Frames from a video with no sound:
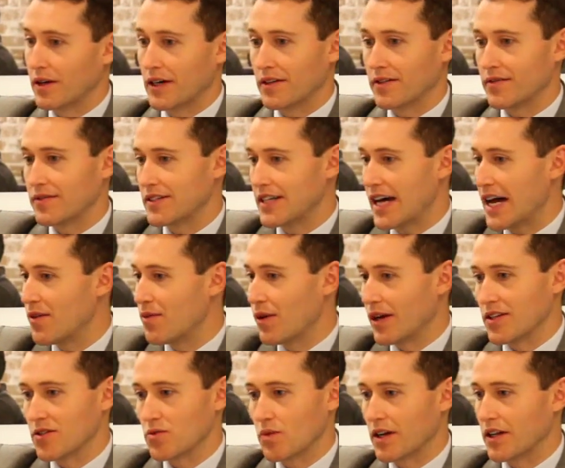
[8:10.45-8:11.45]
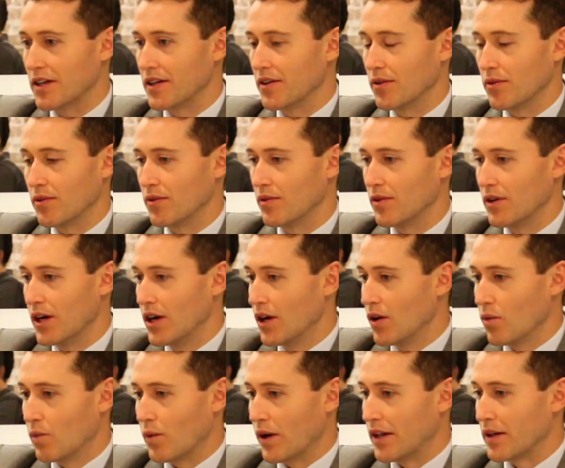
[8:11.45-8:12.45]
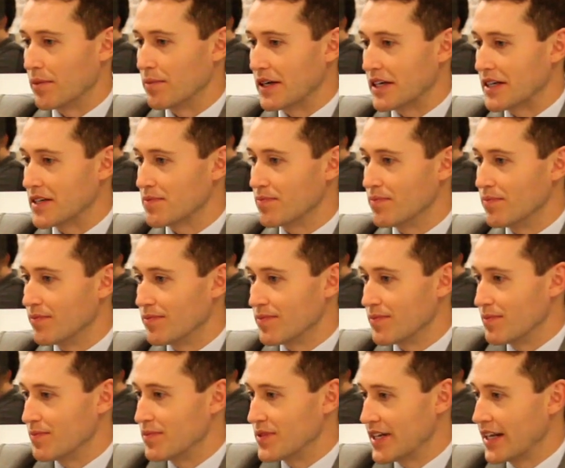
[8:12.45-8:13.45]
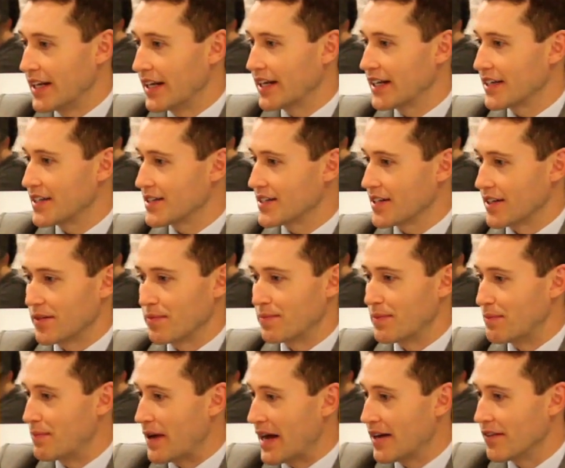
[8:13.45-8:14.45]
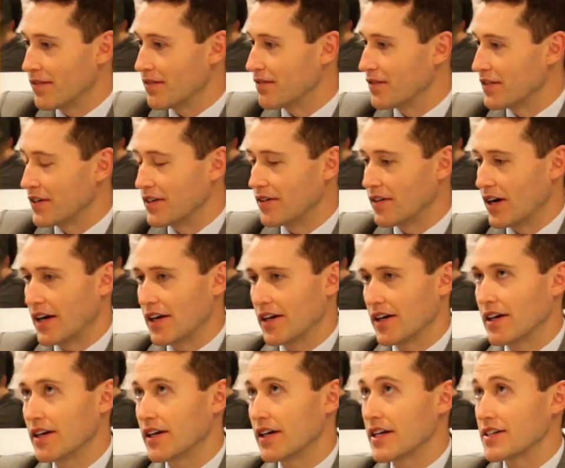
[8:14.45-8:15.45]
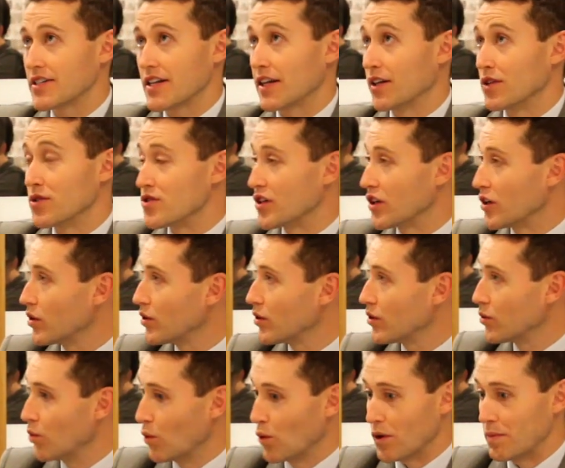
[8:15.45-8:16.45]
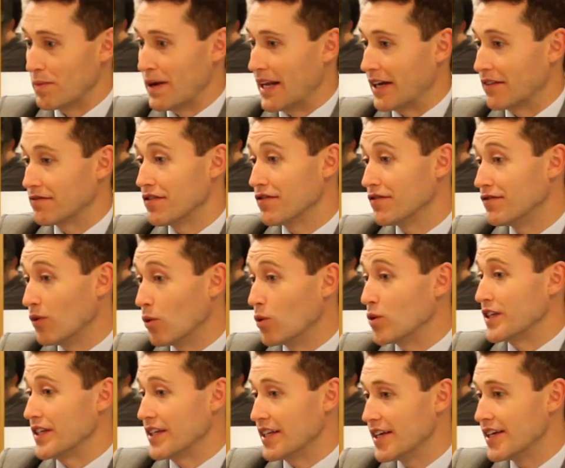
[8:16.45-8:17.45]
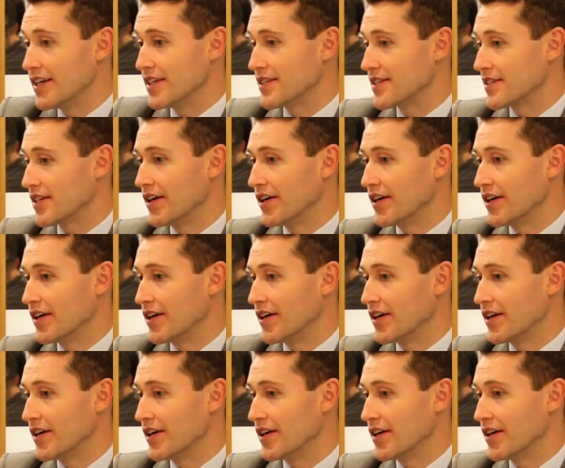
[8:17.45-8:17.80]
My dad runs one of the biggest syndicates, and he hasn't been losing quarter betting for 40 years.